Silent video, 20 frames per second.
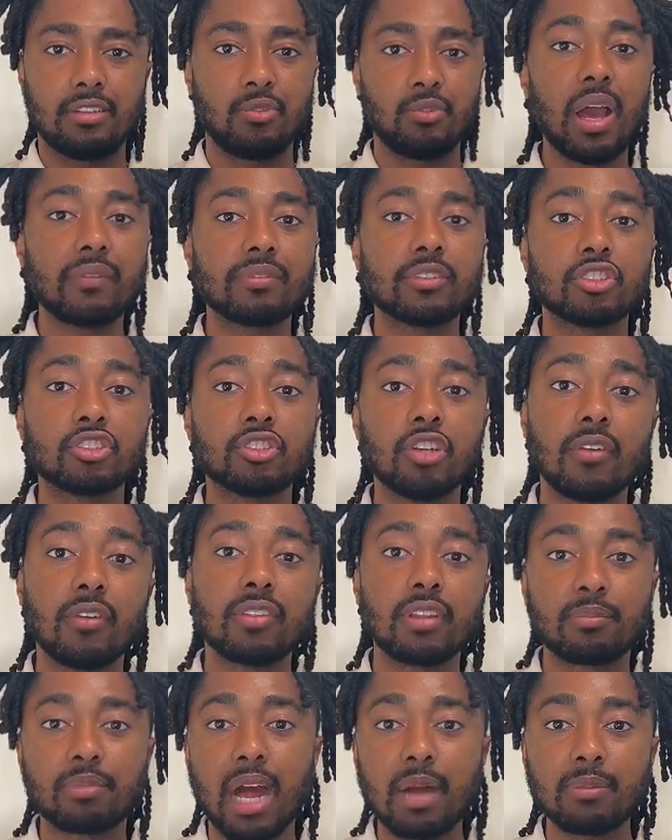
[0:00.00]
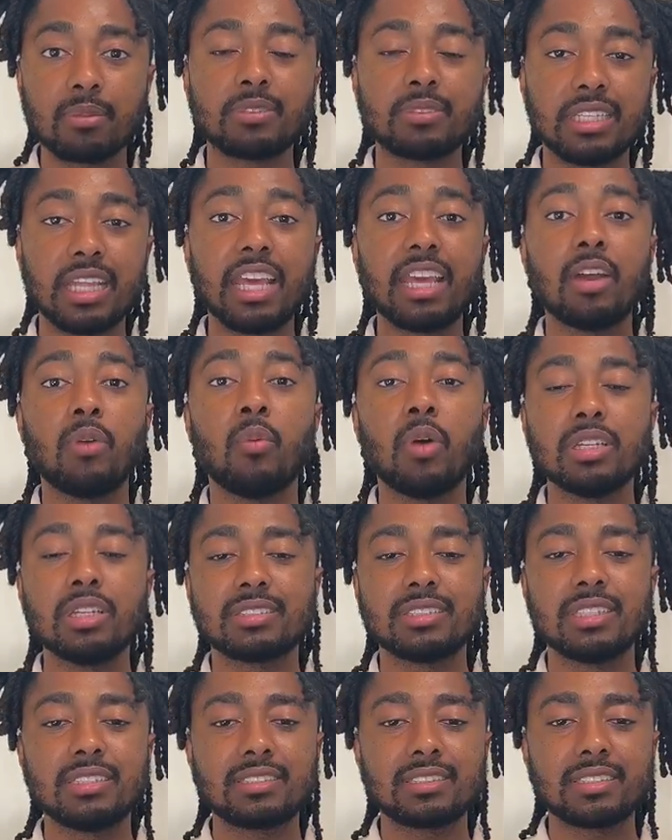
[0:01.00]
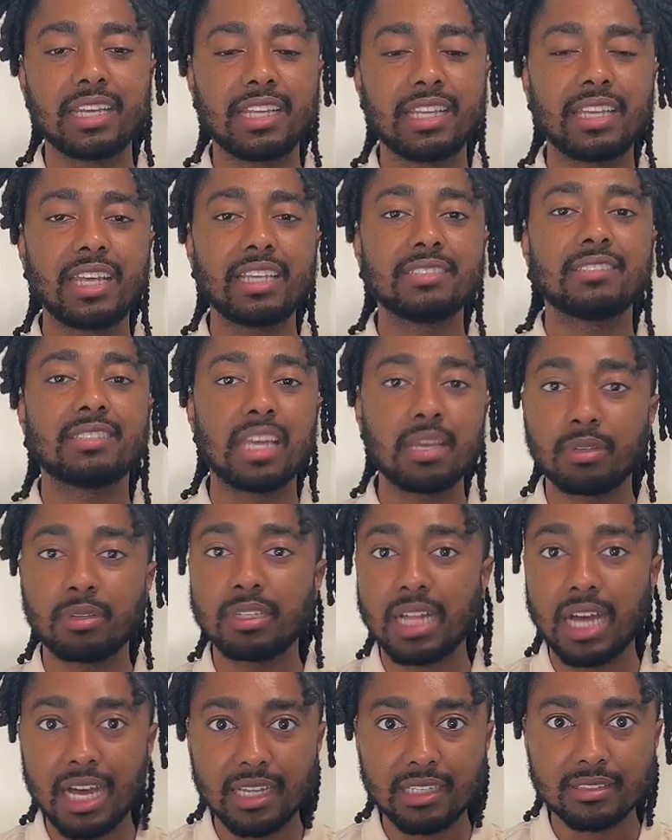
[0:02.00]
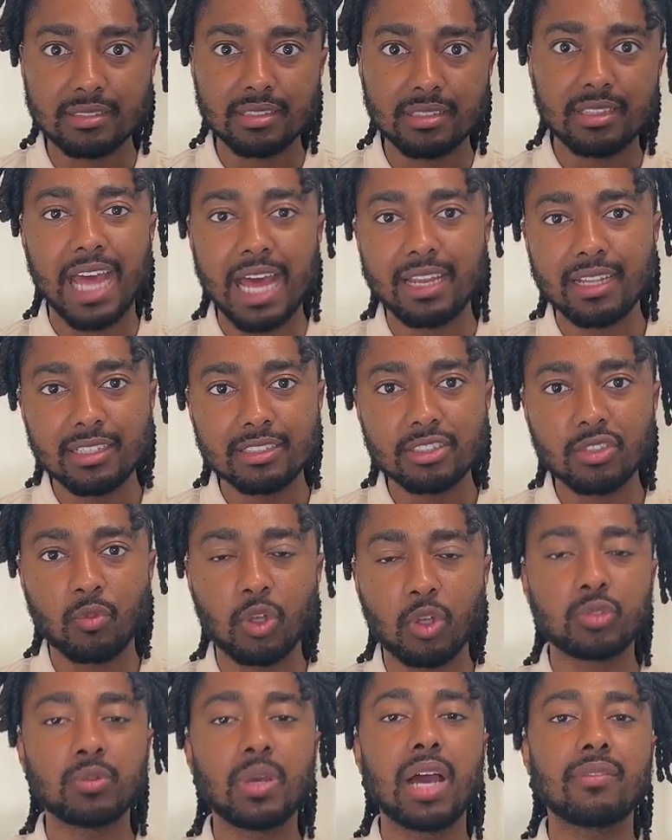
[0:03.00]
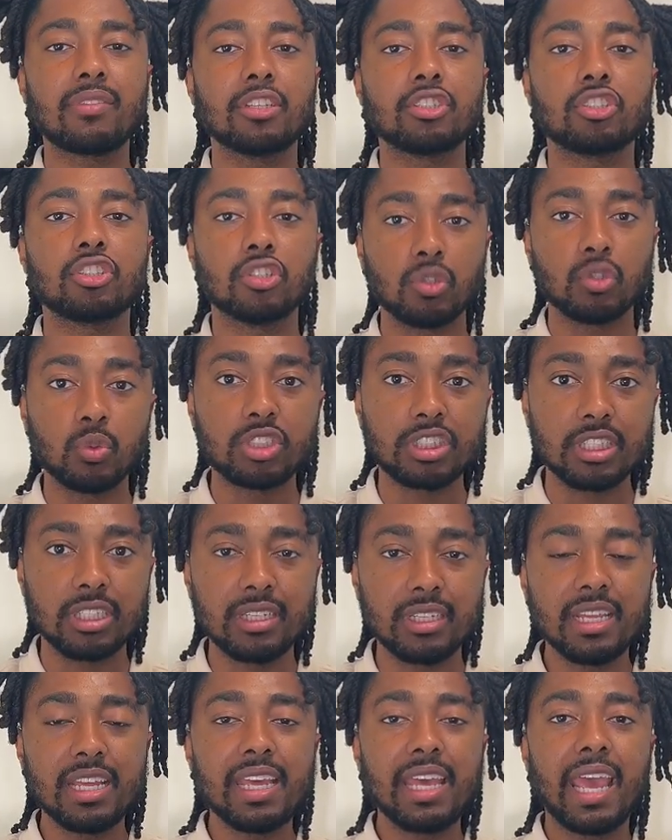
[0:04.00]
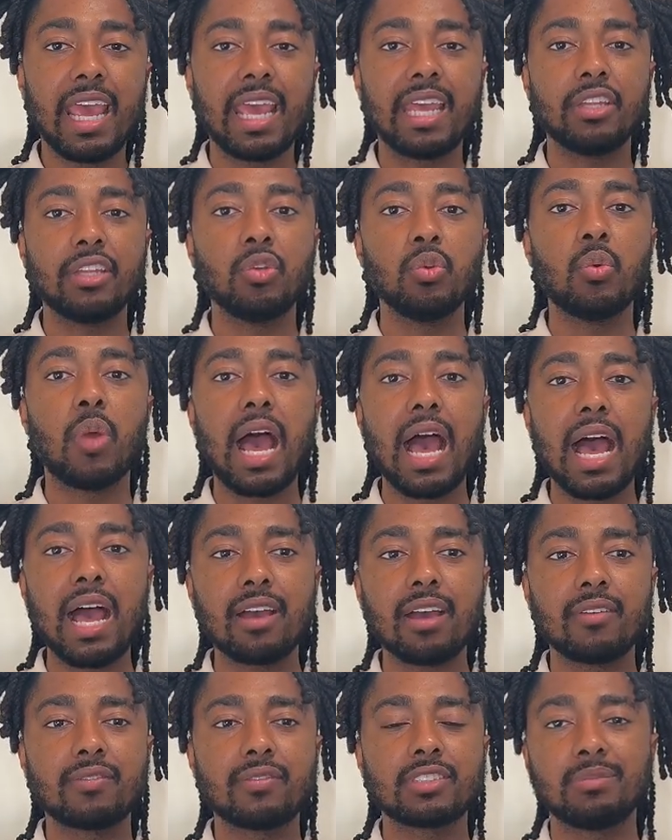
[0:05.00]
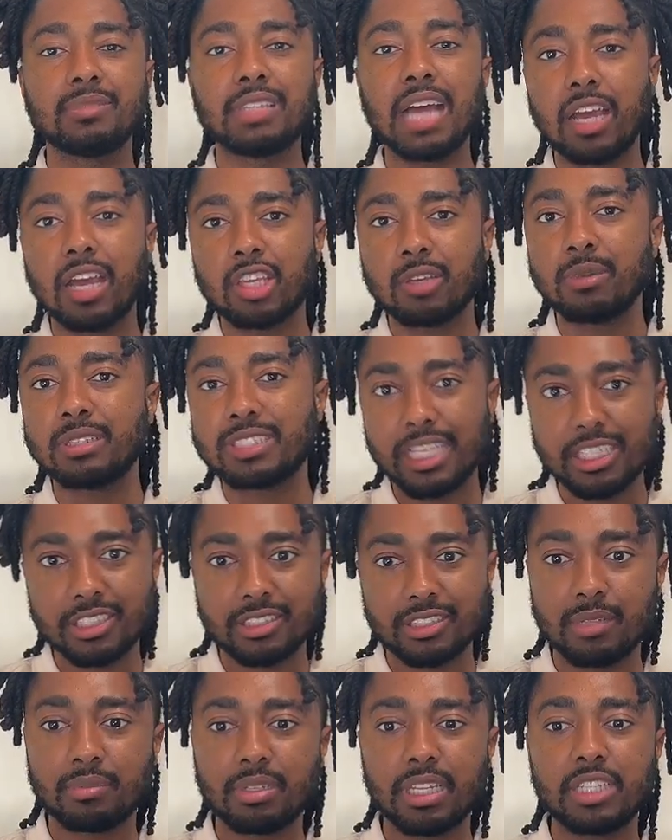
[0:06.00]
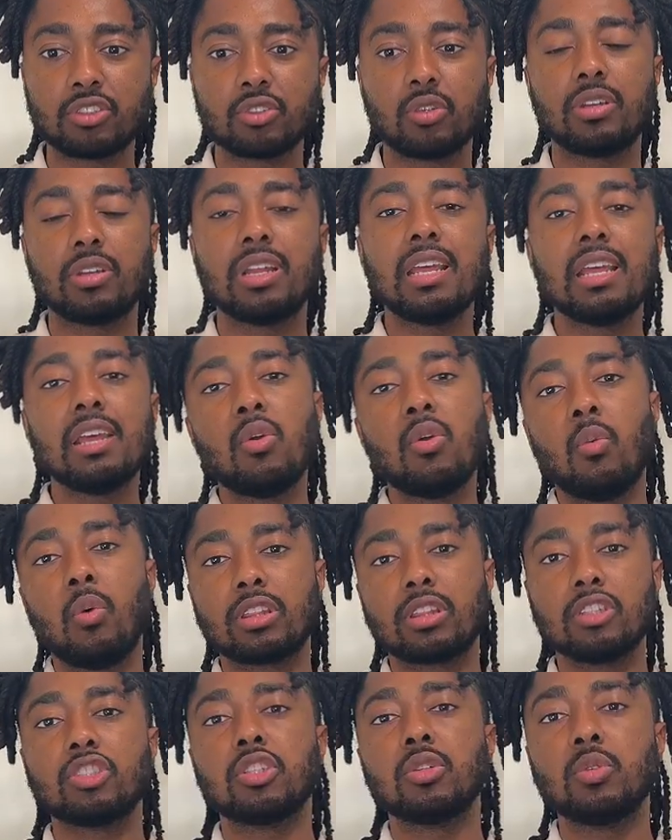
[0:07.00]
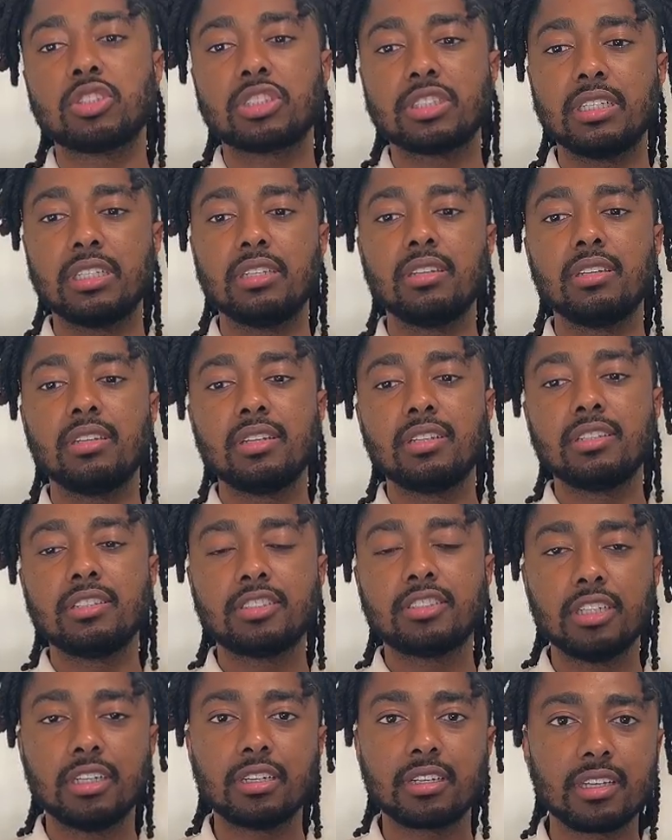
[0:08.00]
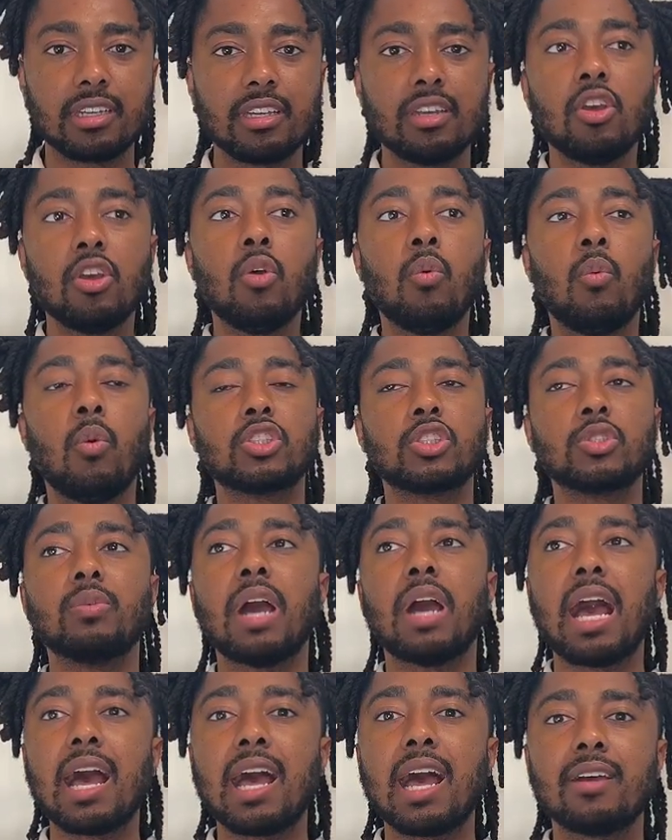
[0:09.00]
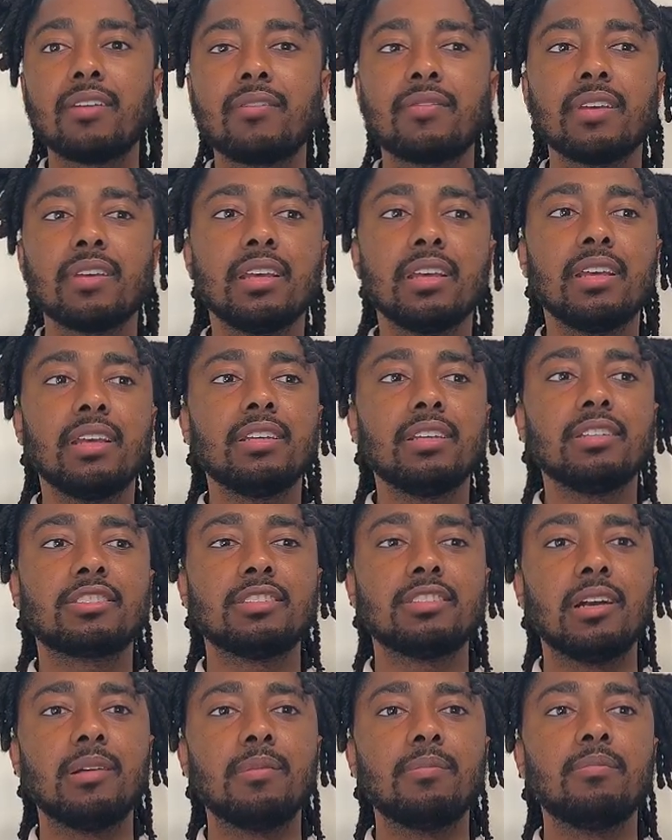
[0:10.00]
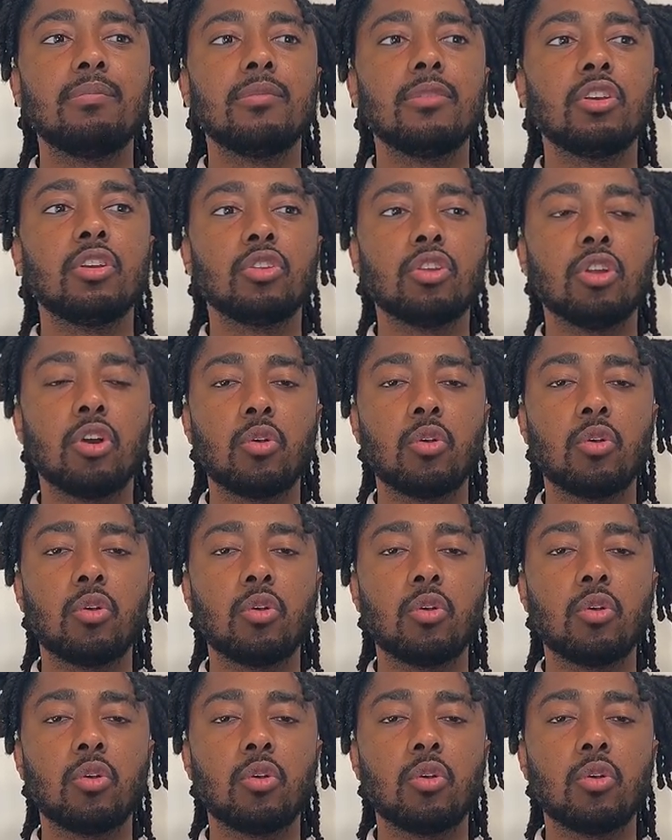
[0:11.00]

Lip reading: You have to solve the problem today. And once it's in a stabilized status, once you have the solution and you have some documentation in place on what the solution took, once you have some,